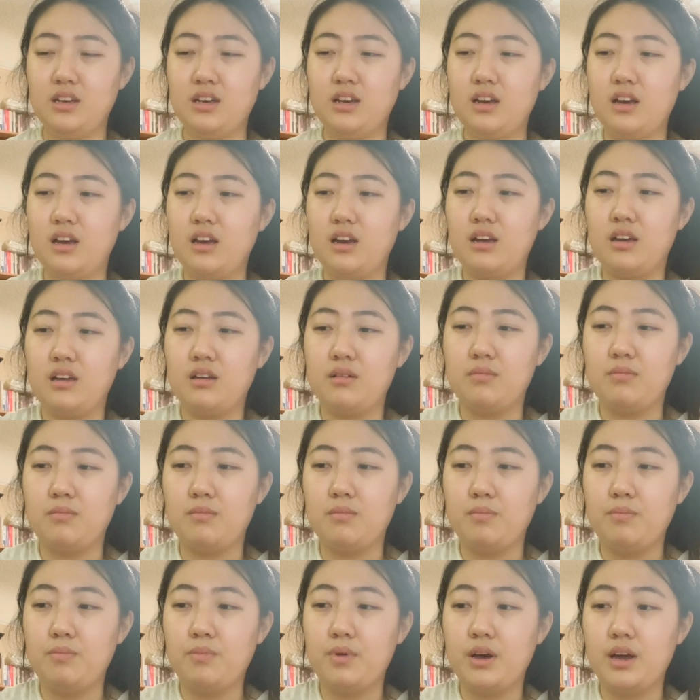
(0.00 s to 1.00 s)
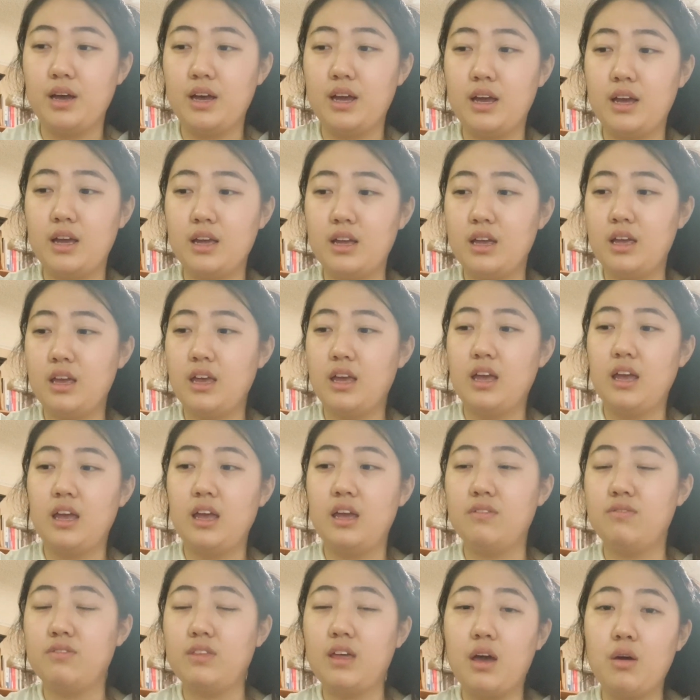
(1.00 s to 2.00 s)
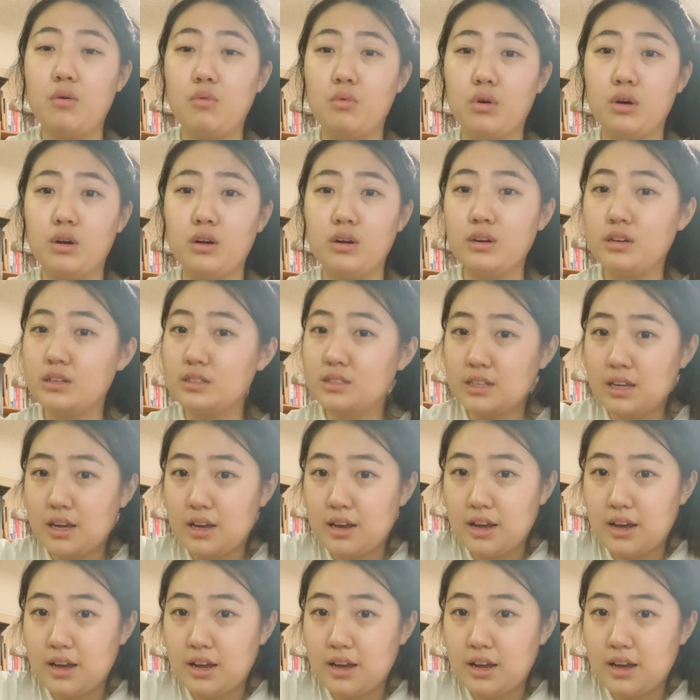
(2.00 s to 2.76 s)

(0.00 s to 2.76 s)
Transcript: but if that works,